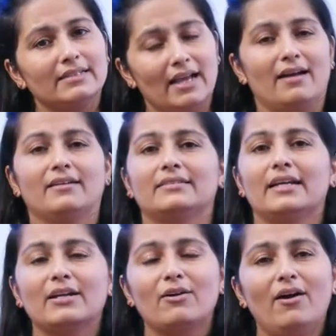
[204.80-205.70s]
Yeah,
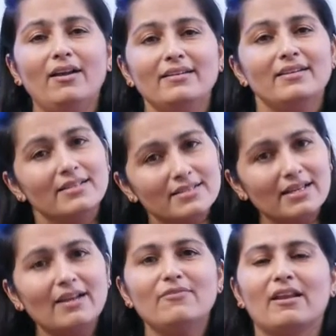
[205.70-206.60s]
they are called
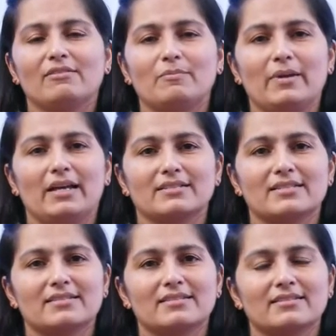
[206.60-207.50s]
sunflower
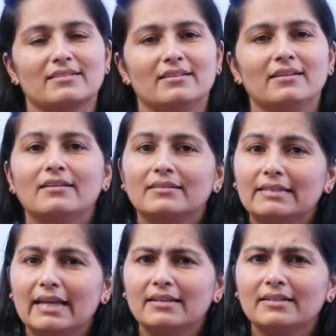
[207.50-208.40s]
plants.
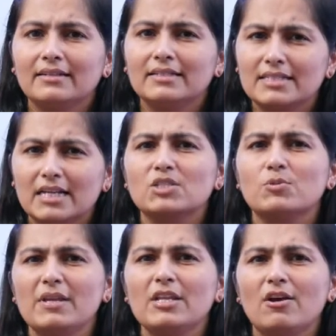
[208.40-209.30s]
Then
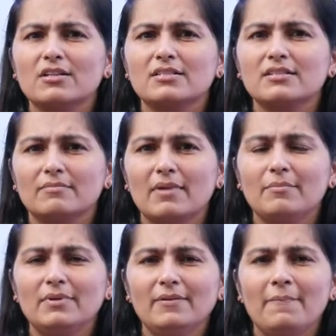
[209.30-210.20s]
touch-me-nots,
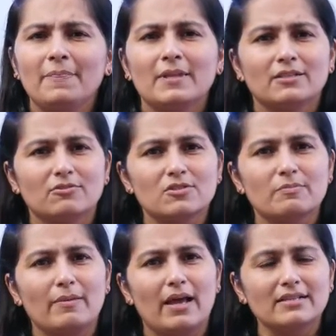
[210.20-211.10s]
remember?
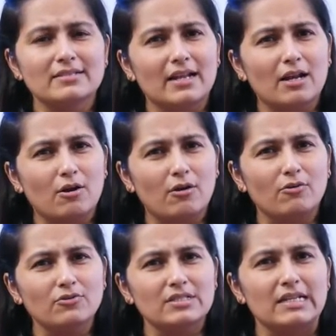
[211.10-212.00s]
Those plants that will
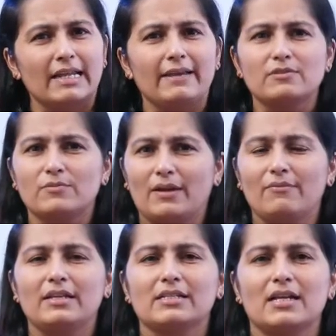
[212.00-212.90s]
close the leaves
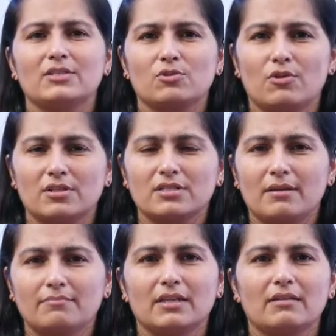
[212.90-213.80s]
when we touch or
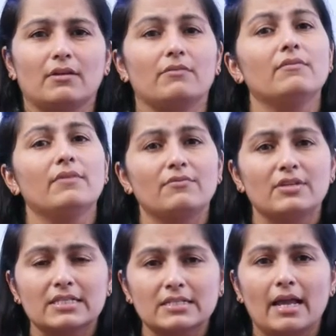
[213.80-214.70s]
something, even when
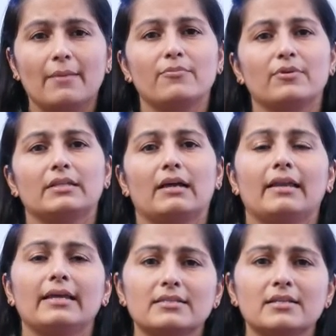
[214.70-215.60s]
we stamp with our
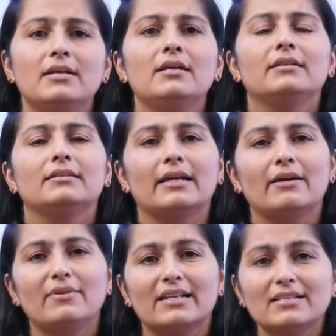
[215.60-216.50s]
legs, they
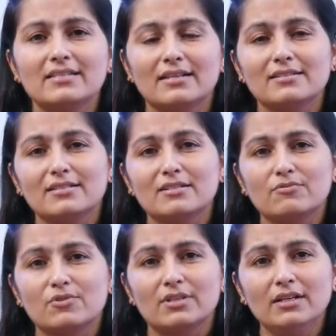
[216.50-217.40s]
are very
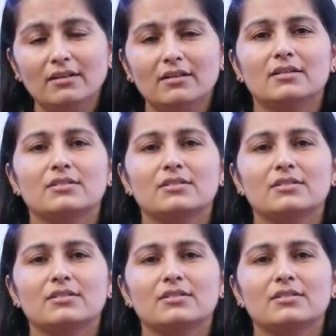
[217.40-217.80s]
sensitive to the